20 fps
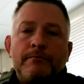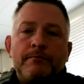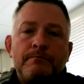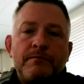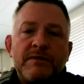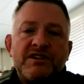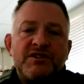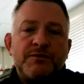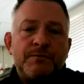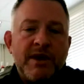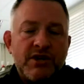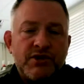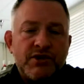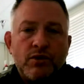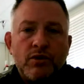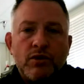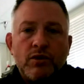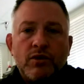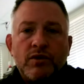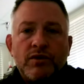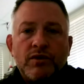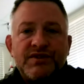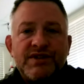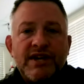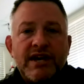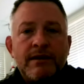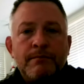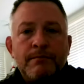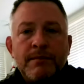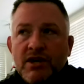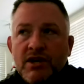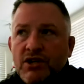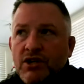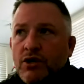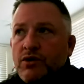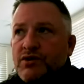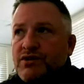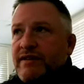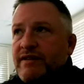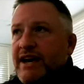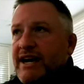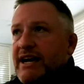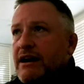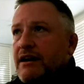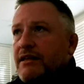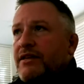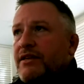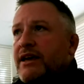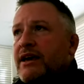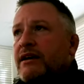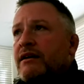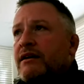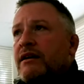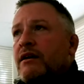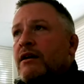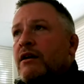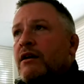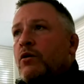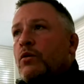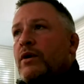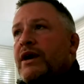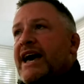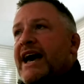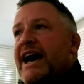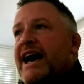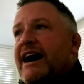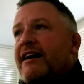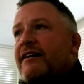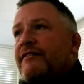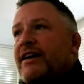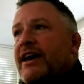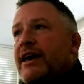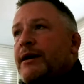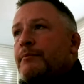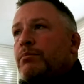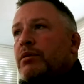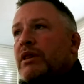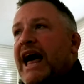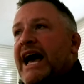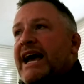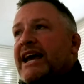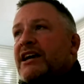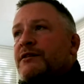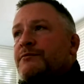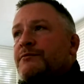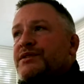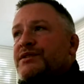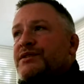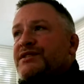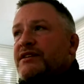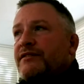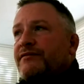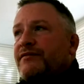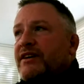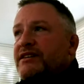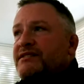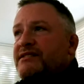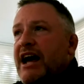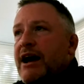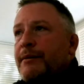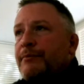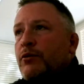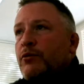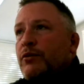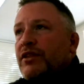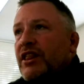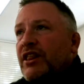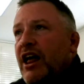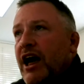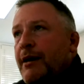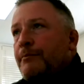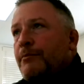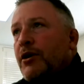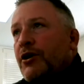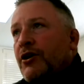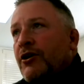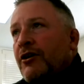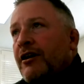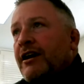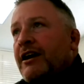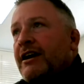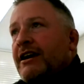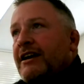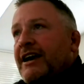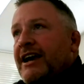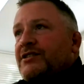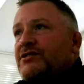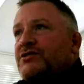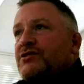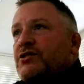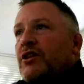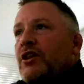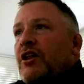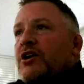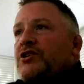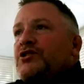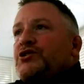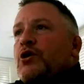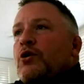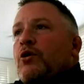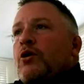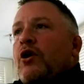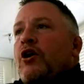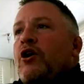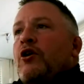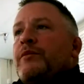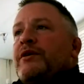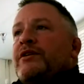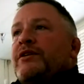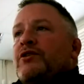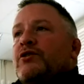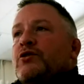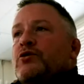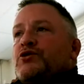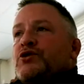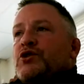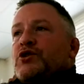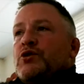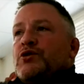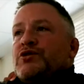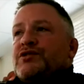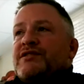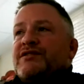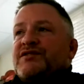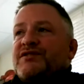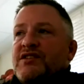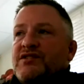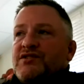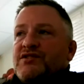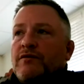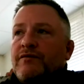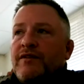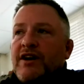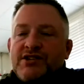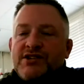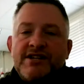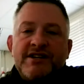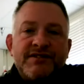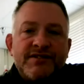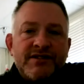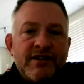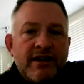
specials and menus and that kind of thing. We have a blackened Pacific snapper with lime butter and cilantro, almond, couscous, and seasonal veggies.